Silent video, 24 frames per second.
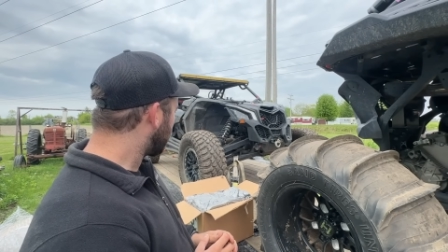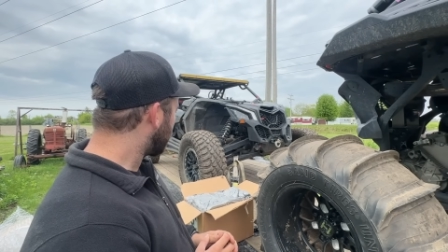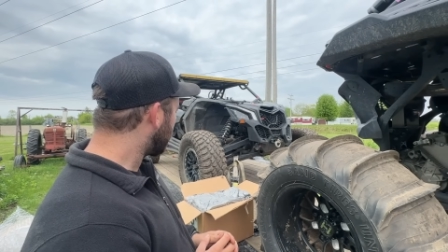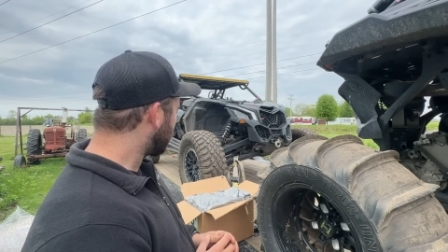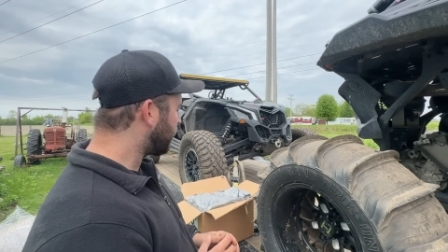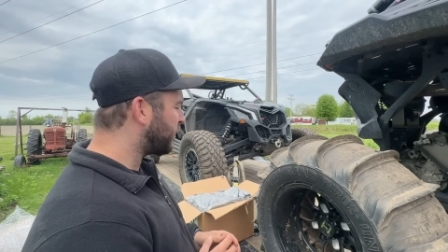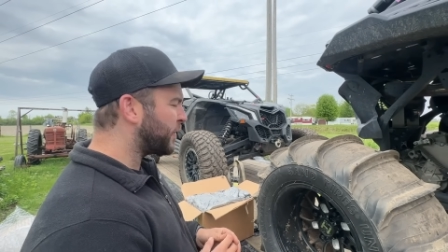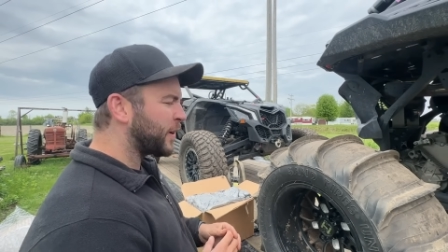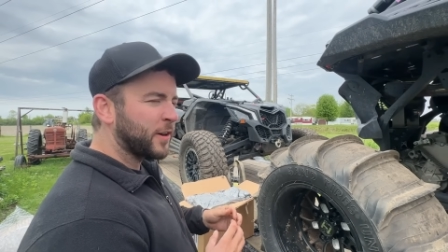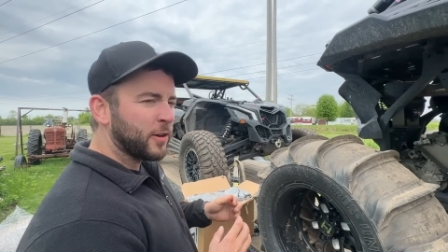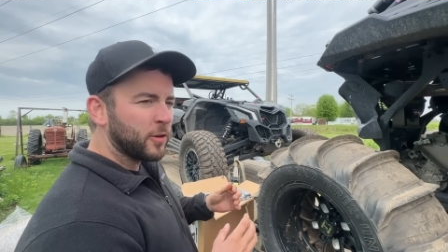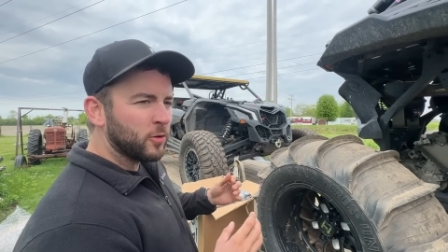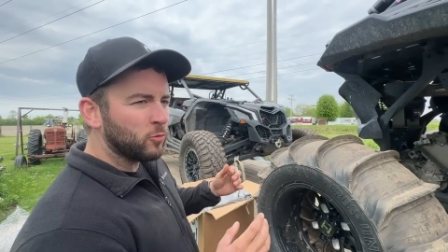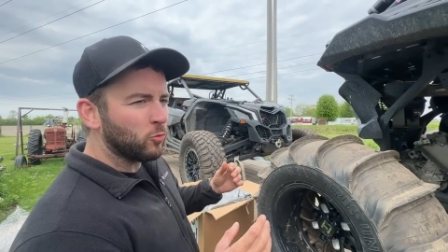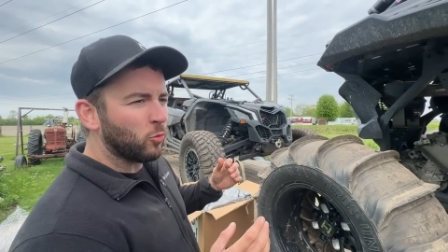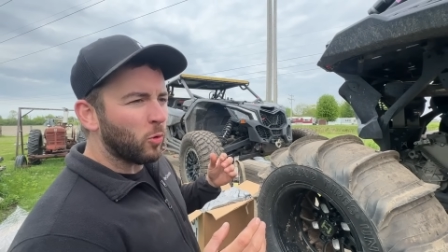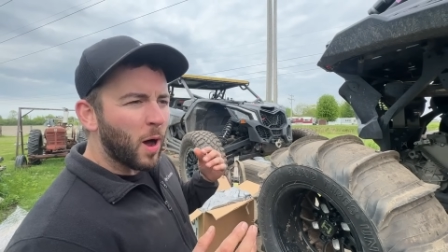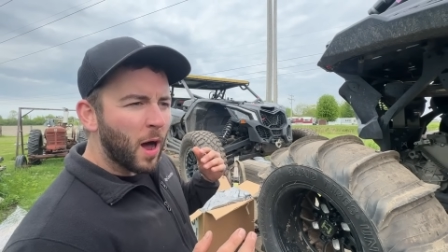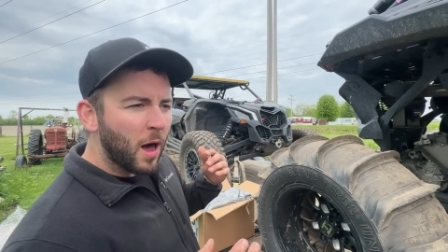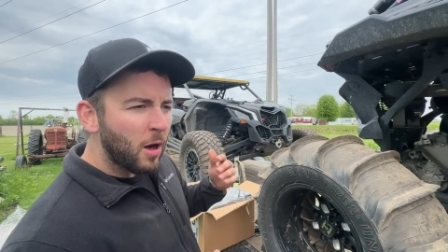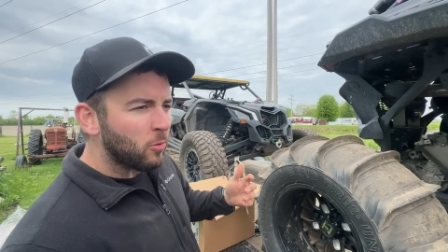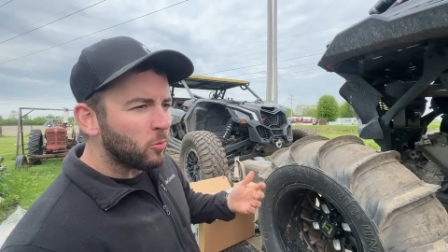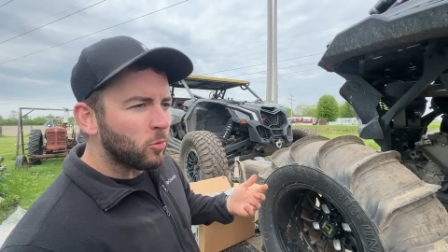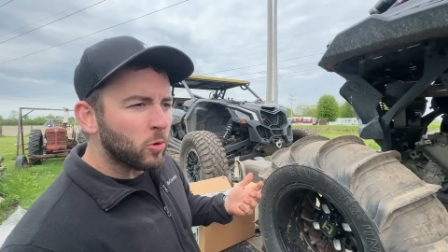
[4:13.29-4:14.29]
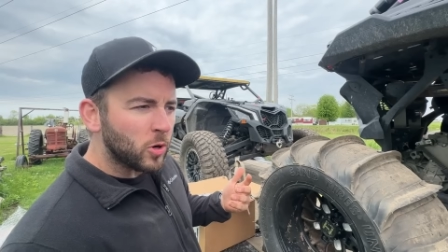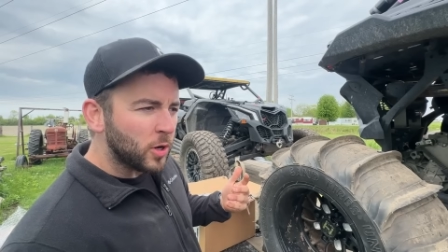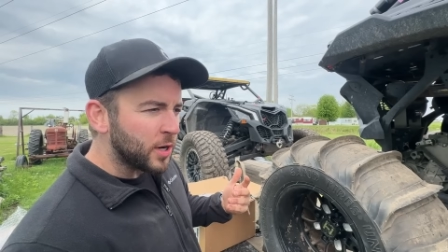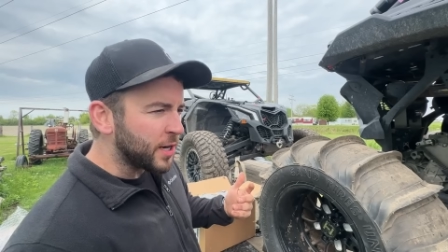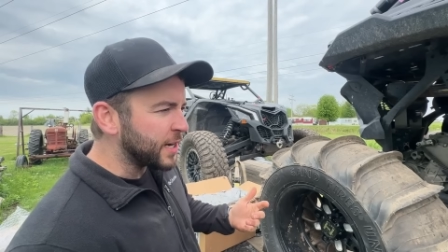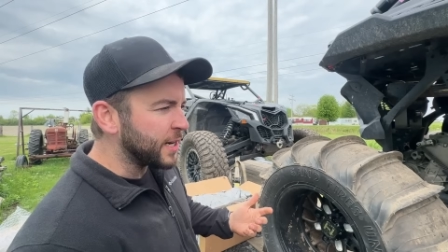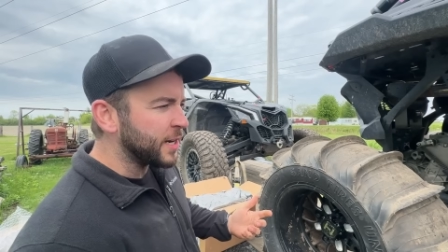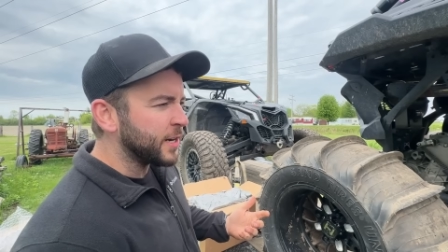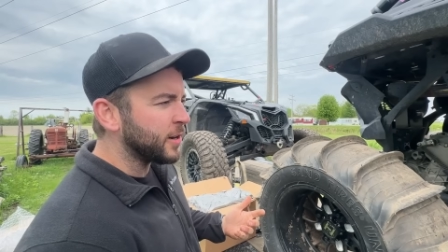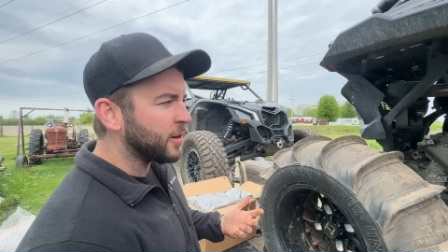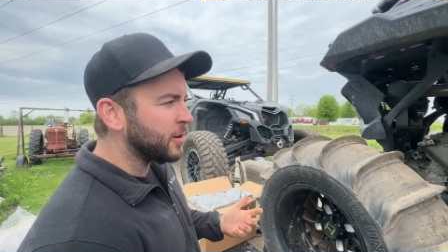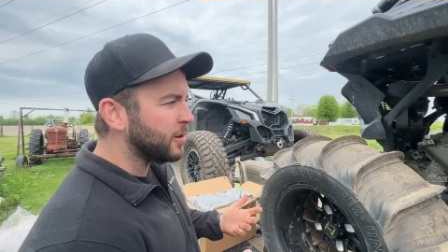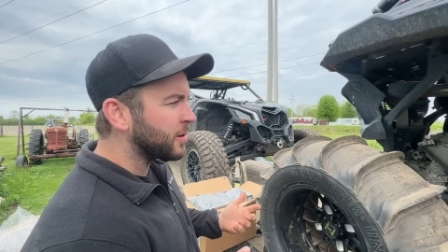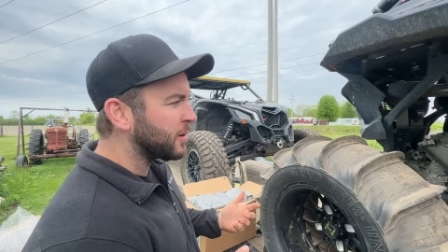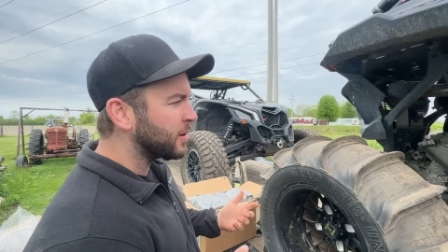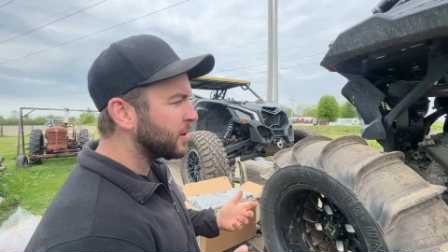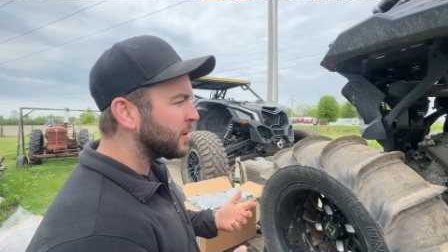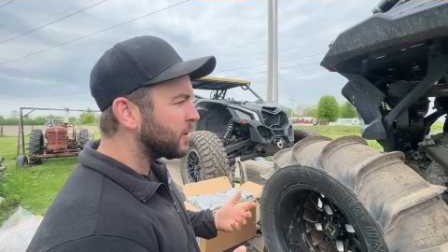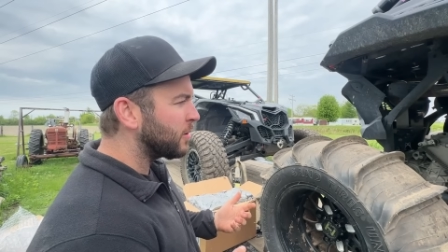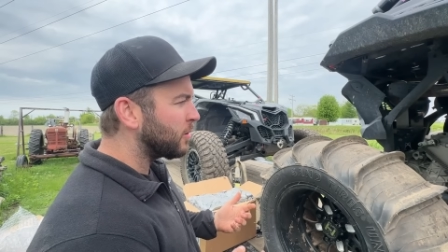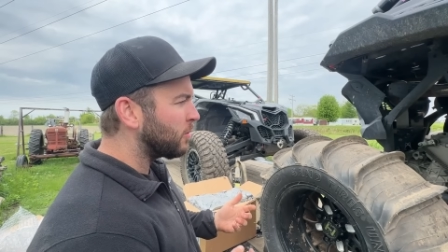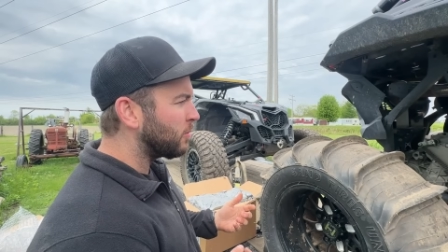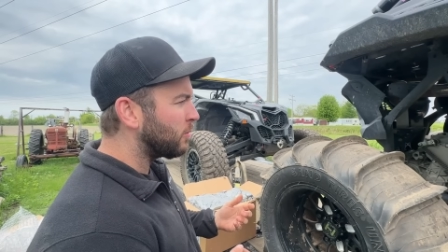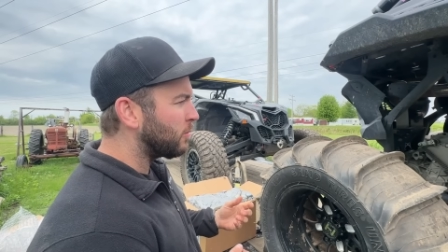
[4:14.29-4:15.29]
figured while we're here,
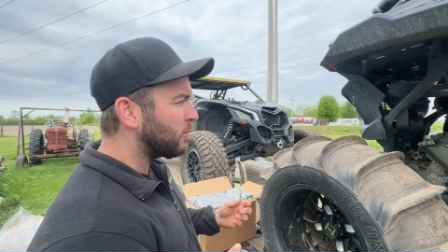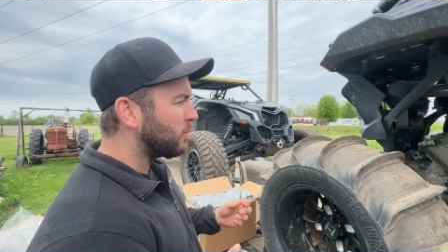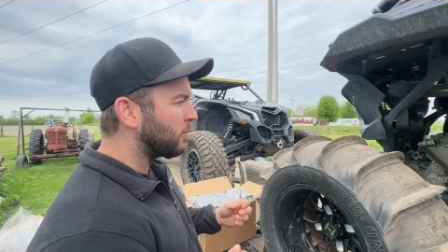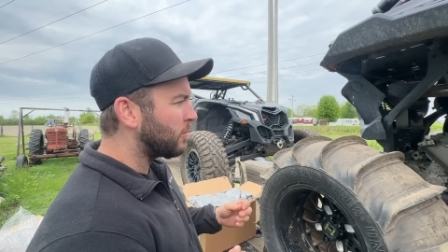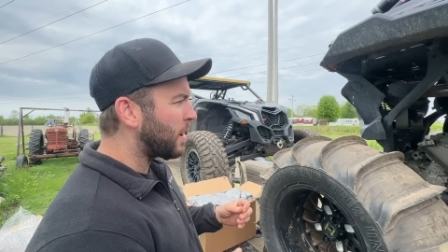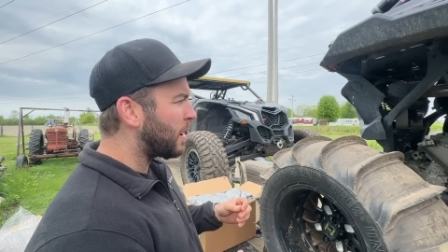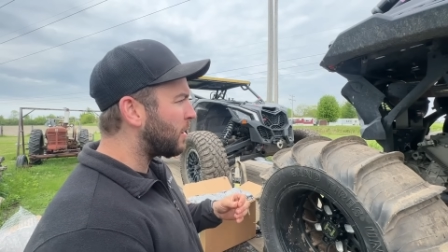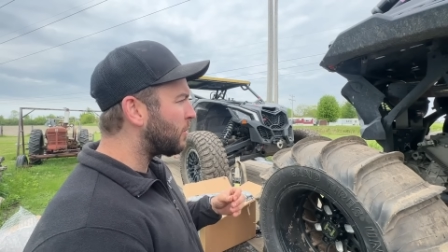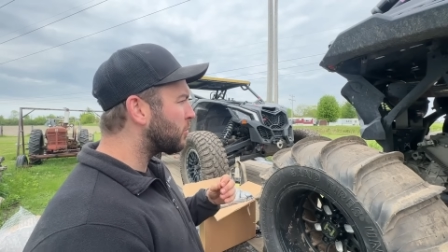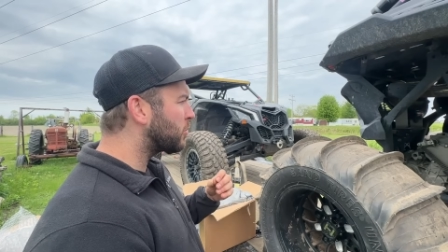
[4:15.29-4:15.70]
while